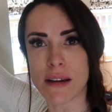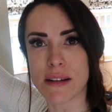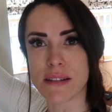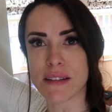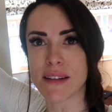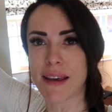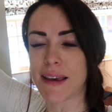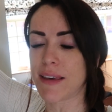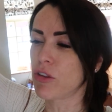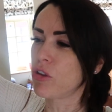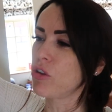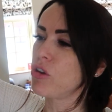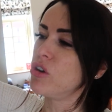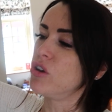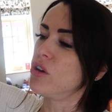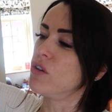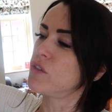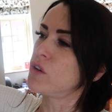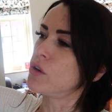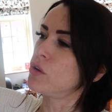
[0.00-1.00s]
a dash
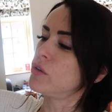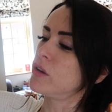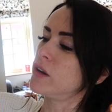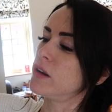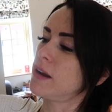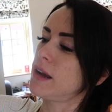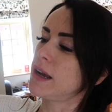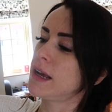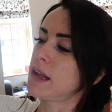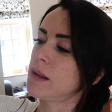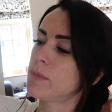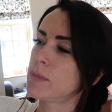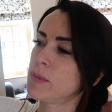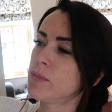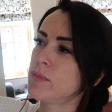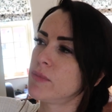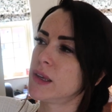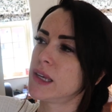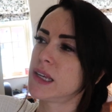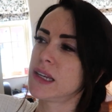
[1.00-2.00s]
of coconut
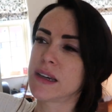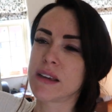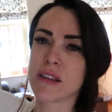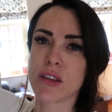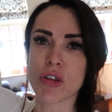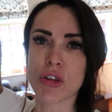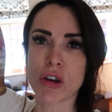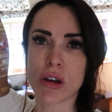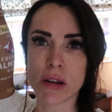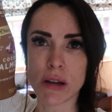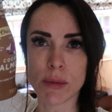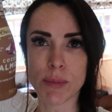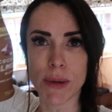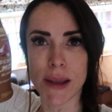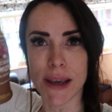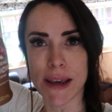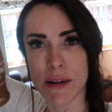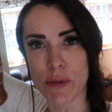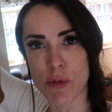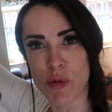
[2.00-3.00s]
almond milk, the chocolate
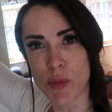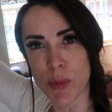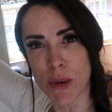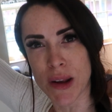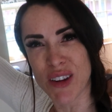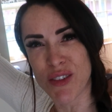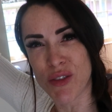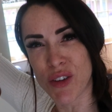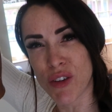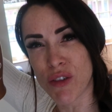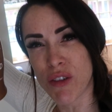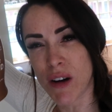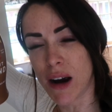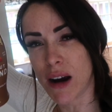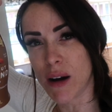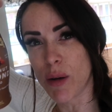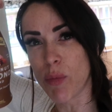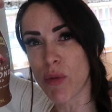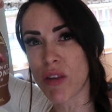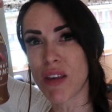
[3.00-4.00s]
blend from Clipia
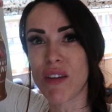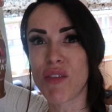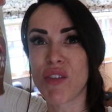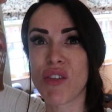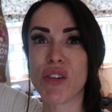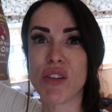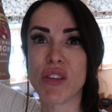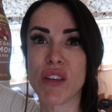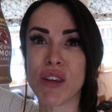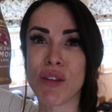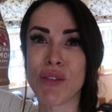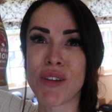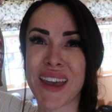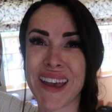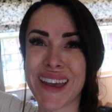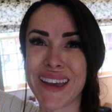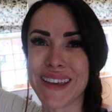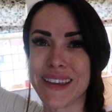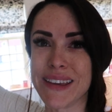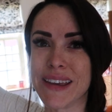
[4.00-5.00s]
Farms. If you're in the
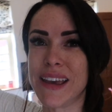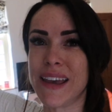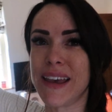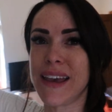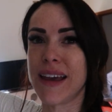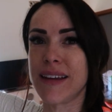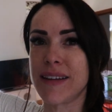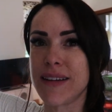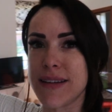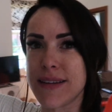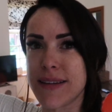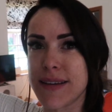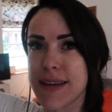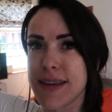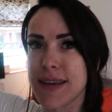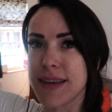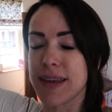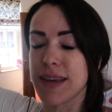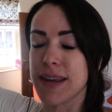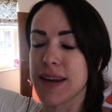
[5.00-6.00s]
UK, you can get it
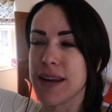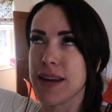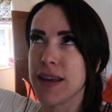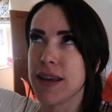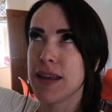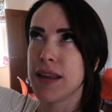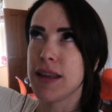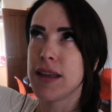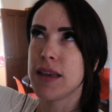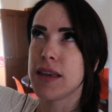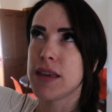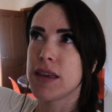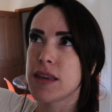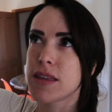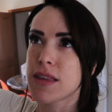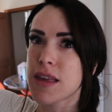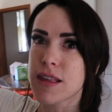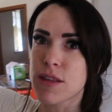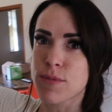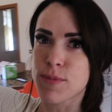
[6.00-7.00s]
in
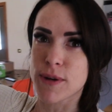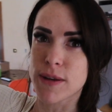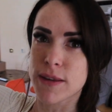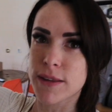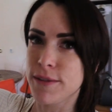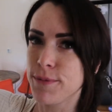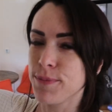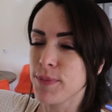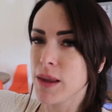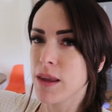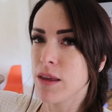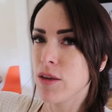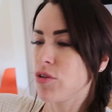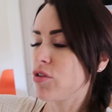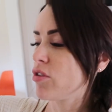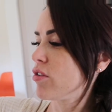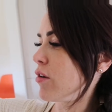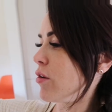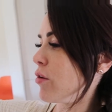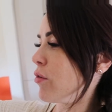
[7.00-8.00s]
Sainsbury's.
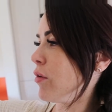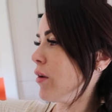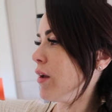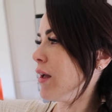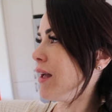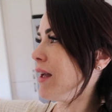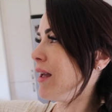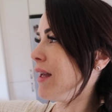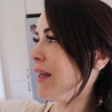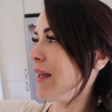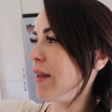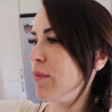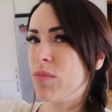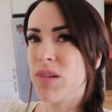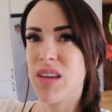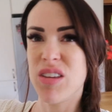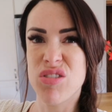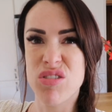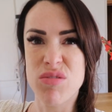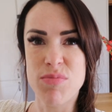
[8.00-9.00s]
So
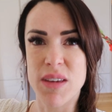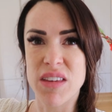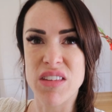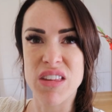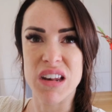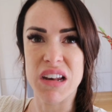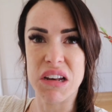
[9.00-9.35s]
it just makes